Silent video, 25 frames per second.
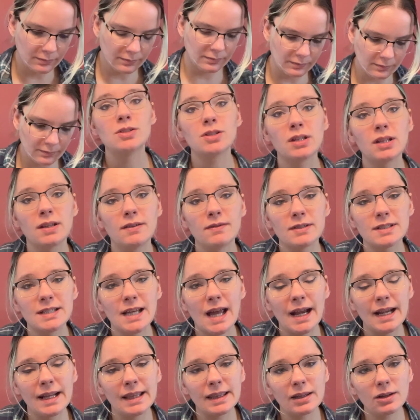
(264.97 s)
So you leave a
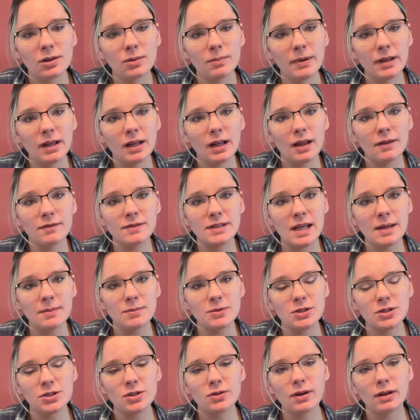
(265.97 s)
tiny little bit of tape
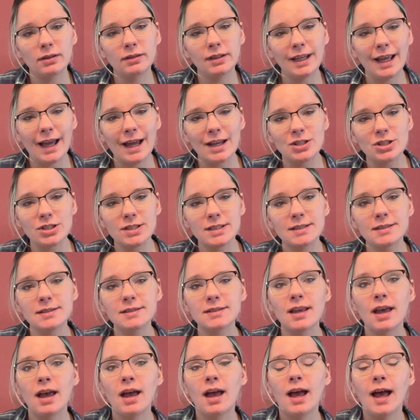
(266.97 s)
just around the edges.
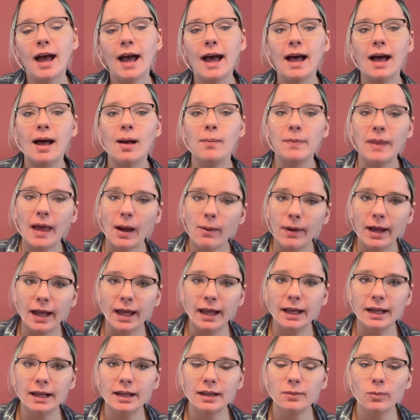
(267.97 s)
That
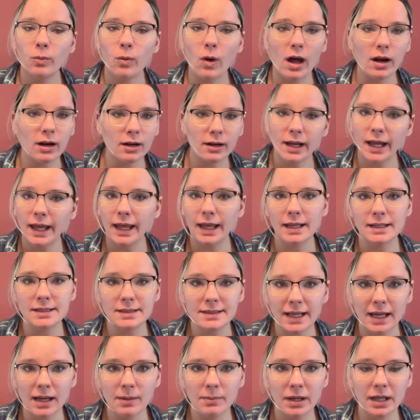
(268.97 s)
way water can't
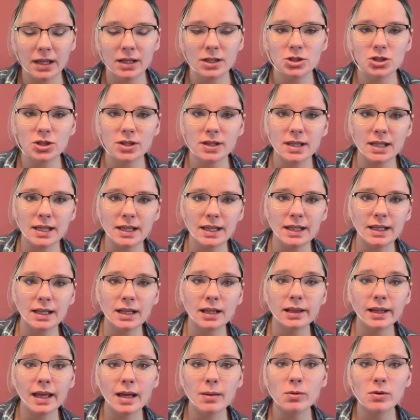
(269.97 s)
damage the
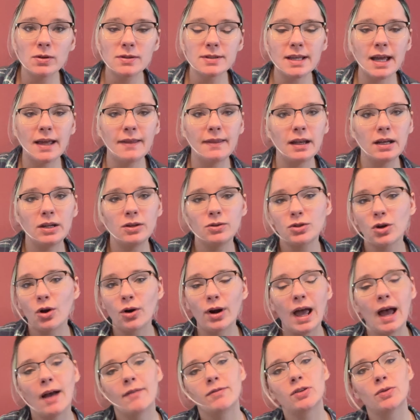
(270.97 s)
labels and then you don't
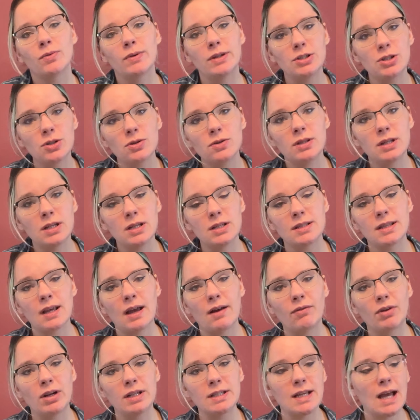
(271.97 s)
have to redo these
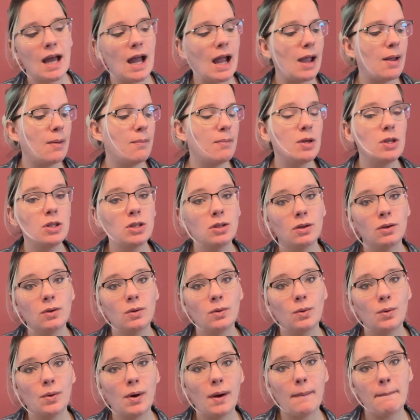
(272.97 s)
every time
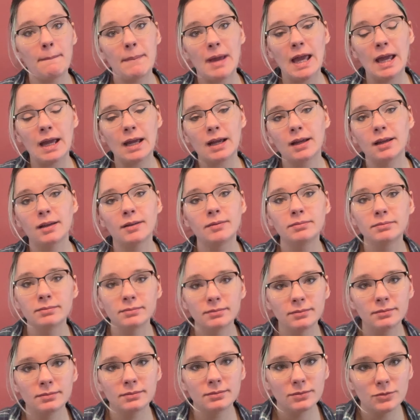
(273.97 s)
you make
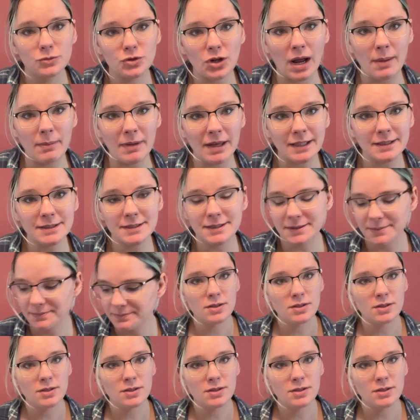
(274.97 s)
dry mix.